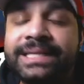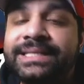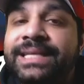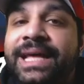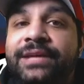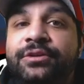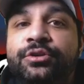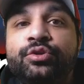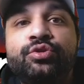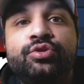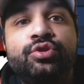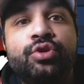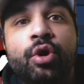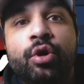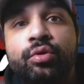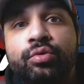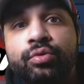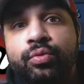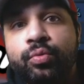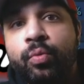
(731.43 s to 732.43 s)
is that you
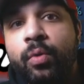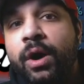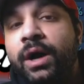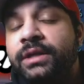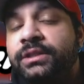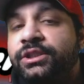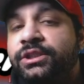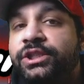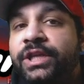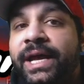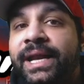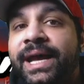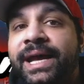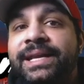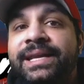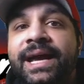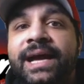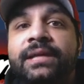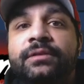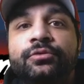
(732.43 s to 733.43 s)
don't want Jedi
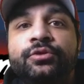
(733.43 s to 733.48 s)
Knight